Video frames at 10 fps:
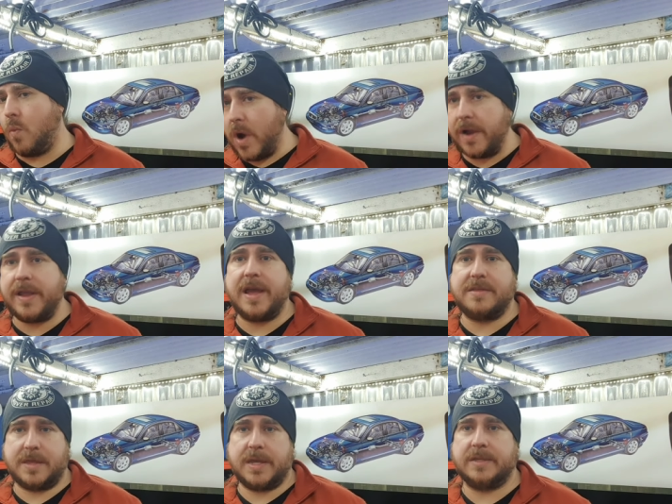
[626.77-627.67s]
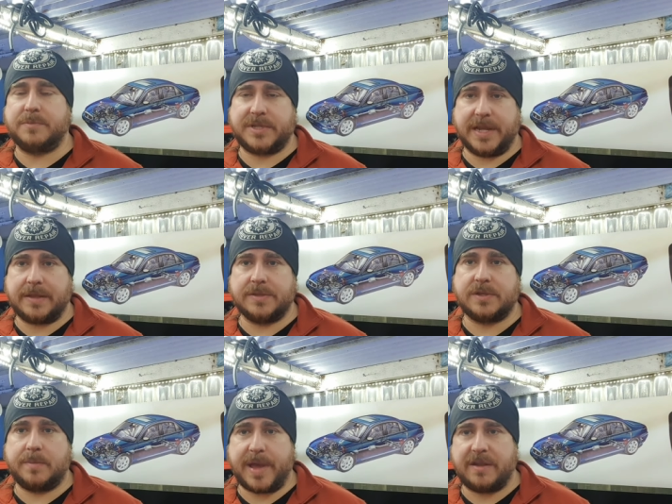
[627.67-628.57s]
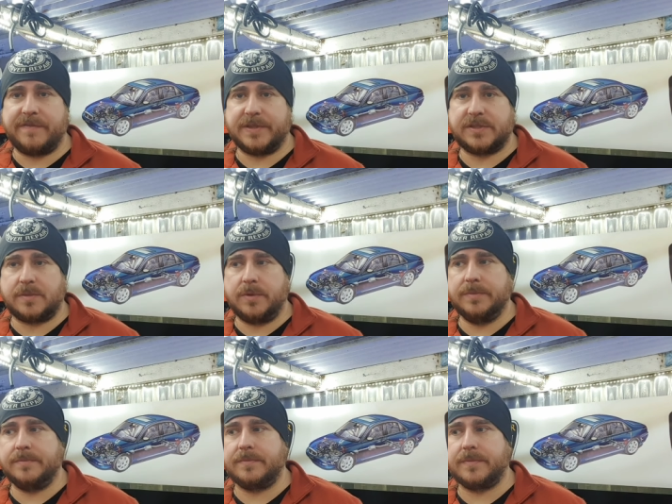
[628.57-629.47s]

Where do I think it particularly is going to benefit someone?